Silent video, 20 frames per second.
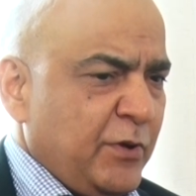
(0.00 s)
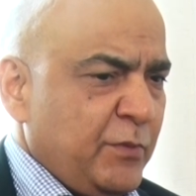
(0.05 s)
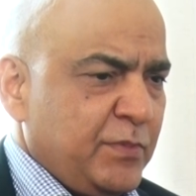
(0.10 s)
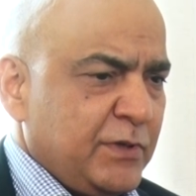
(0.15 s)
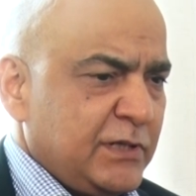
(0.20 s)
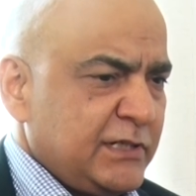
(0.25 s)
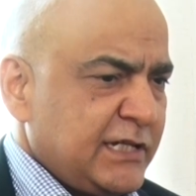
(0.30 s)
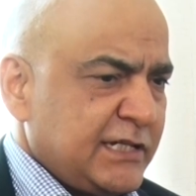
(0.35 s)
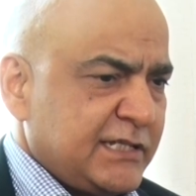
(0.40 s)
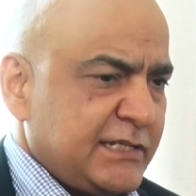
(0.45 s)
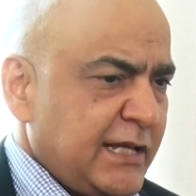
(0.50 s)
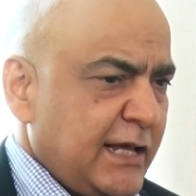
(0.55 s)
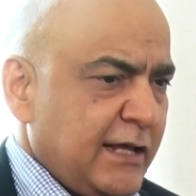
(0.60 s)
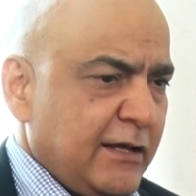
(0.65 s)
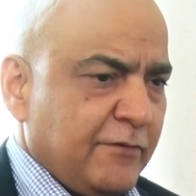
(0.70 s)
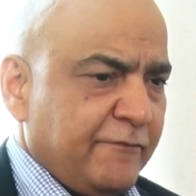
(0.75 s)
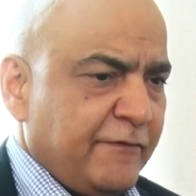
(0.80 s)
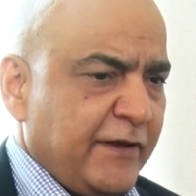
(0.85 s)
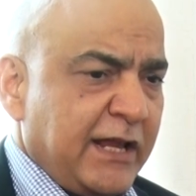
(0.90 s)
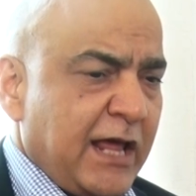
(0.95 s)
People just
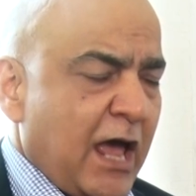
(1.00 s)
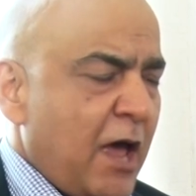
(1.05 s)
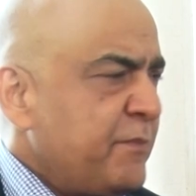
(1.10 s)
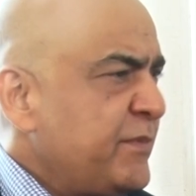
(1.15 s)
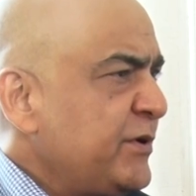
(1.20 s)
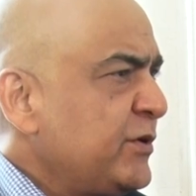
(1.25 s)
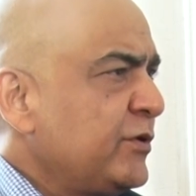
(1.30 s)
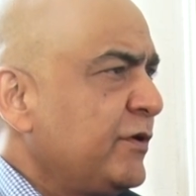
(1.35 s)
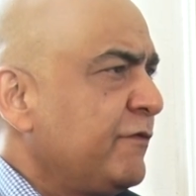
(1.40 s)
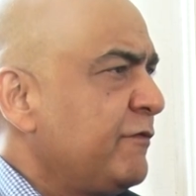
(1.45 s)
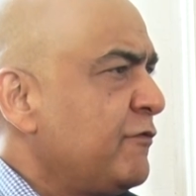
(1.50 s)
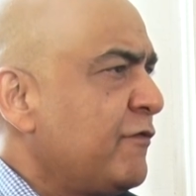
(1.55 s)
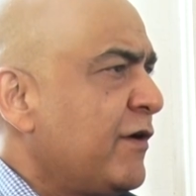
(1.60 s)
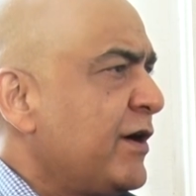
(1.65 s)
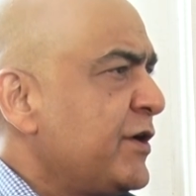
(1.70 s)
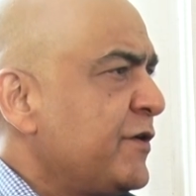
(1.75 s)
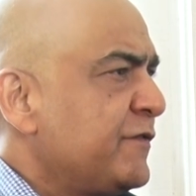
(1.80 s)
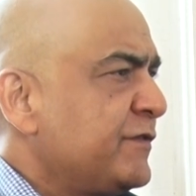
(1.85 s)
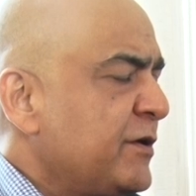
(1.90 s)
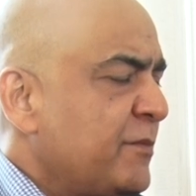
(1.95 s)
saying, very happy to give
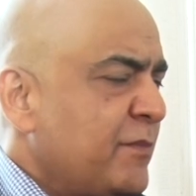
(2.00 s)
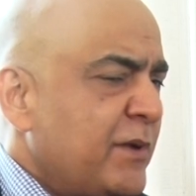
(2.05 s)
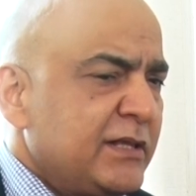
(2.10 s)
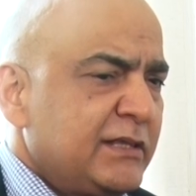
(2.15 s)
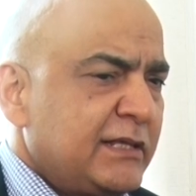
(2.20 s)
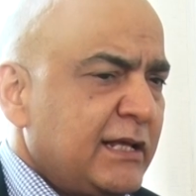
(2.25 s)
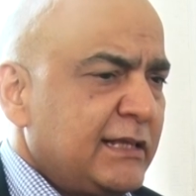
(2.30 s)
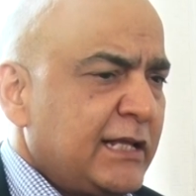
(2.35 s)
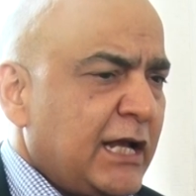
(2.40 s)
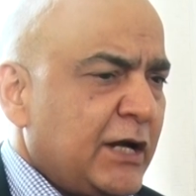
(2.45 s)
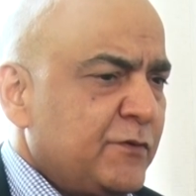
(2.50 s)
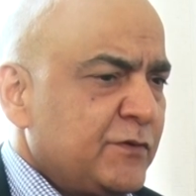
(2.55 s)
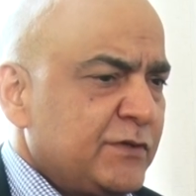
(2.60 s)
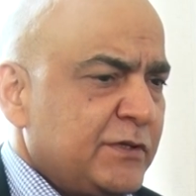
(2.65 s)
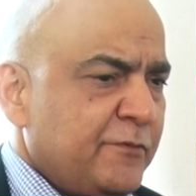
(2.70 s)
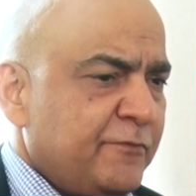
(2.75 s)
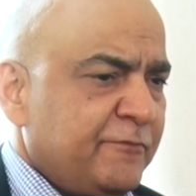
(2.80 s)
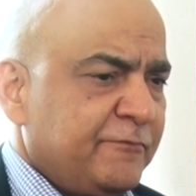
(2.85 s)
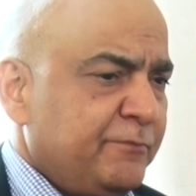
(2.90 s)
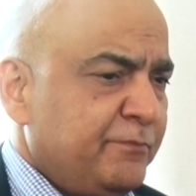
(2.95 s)
you 1 day of the month, and that
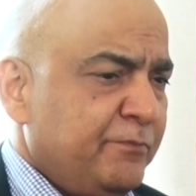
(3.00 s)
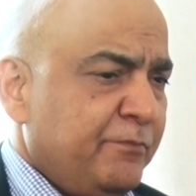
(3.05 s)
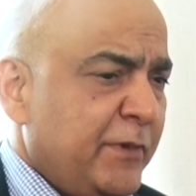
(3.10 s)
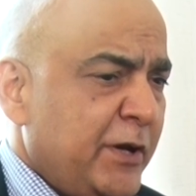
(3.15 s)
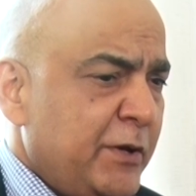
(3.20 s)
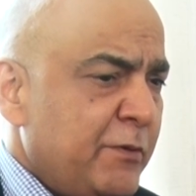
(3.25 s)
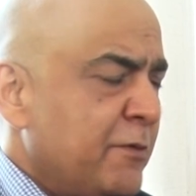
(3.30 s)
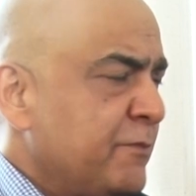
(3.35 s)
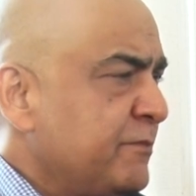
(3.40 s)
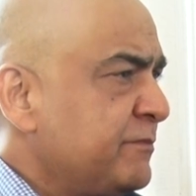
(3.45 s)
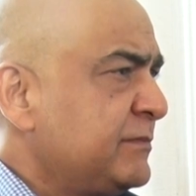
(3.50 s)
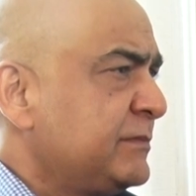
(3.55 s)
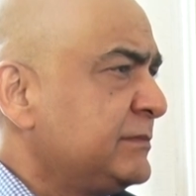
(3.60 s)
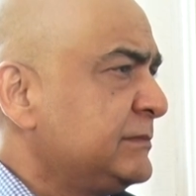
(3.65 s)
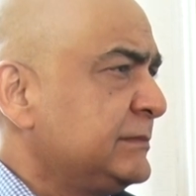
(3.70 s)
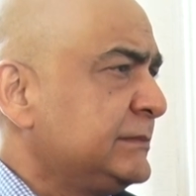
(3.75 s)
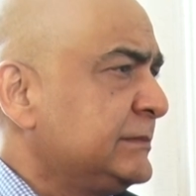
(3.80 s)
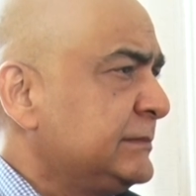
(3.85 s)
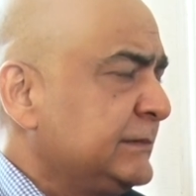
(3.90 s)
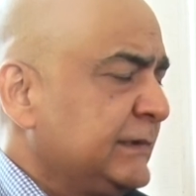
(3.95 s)
was the minimum
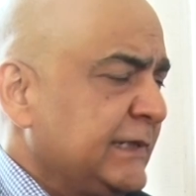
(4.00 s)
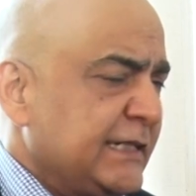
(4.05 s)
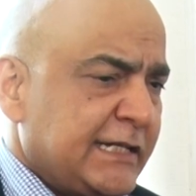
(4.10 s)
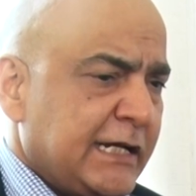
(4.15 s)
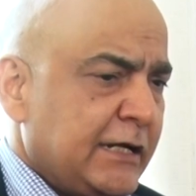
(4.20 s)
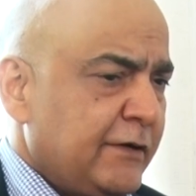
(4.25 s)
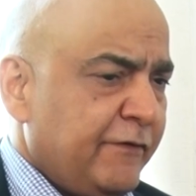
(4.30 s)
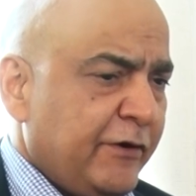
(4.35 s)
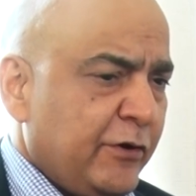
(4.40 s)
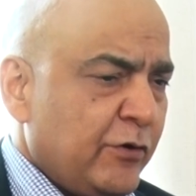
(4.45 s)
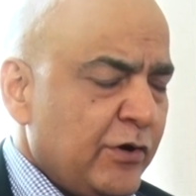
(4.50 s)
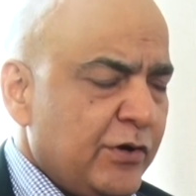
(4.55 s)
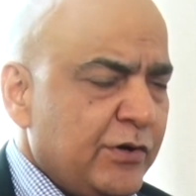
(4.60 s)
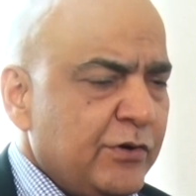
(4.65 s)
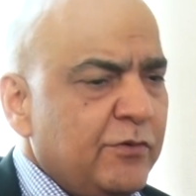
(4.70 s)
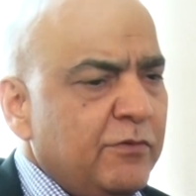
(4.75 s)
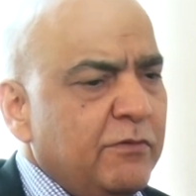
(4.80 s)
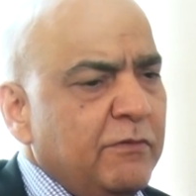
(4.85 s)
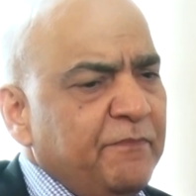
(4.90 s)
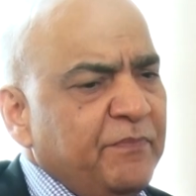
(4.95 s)
they said we
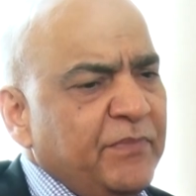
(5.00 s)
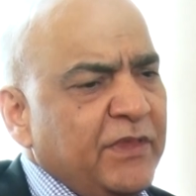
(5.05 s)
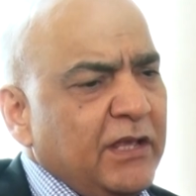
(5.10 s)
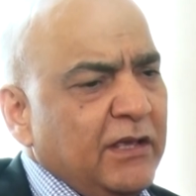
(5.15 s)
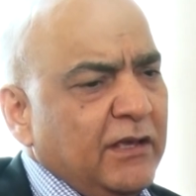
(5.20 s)
could do.